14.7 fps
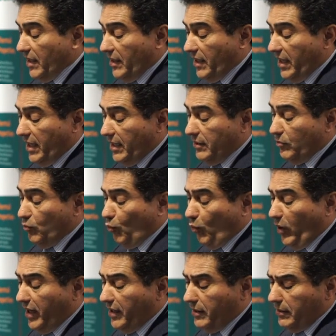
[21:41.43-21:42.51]
And
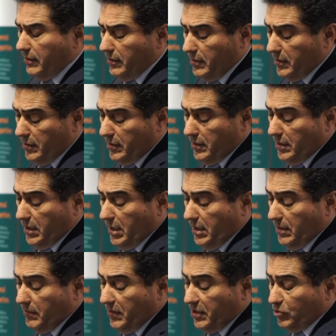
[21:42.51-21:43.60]
one,
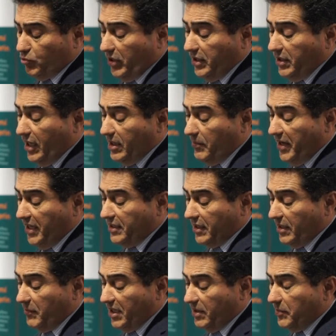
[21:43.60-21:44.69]
there's one
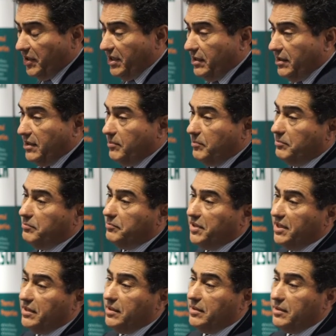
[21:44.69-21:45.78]
documentary made
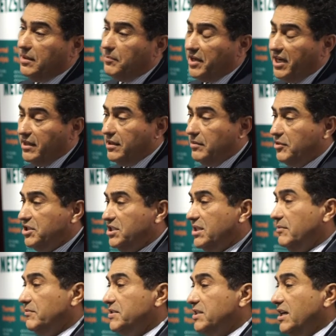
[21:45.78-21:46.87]
by the
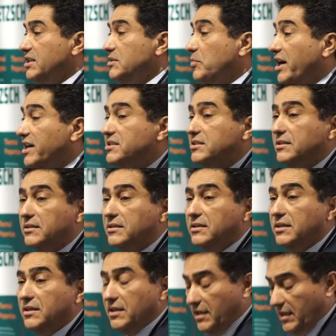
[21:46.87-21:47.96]
Museum of Science, Boston.
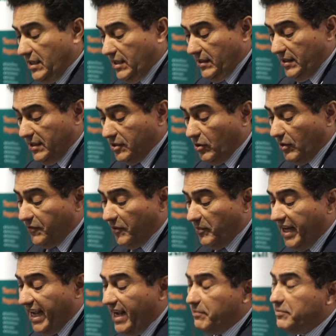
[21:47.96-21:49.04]
It's called From
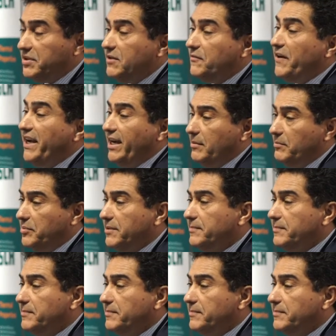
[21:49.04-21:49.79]
Lab to Fab.